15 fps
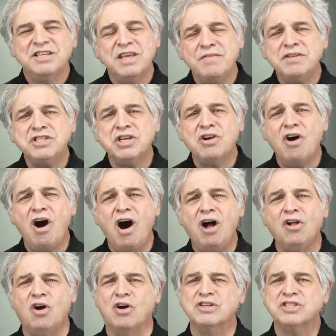give us a
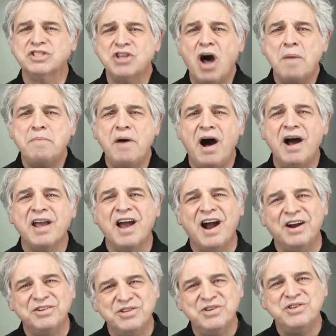call, or stop by
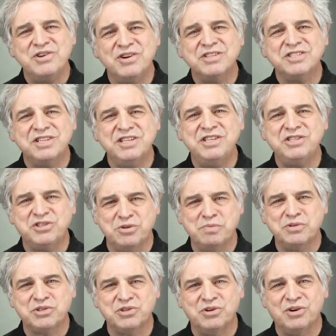our New York City
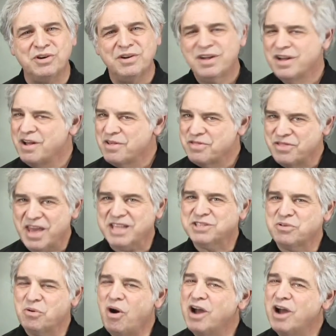Superstore. Thanks for